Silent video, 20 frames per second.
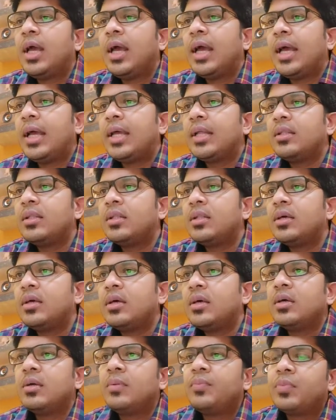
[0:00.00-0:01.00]
and
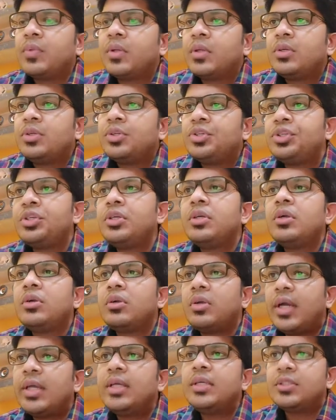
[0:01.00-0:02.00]
the sheer
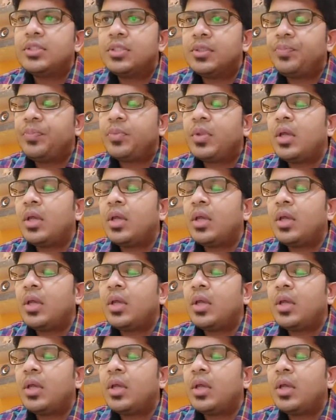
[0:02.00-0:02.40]
rise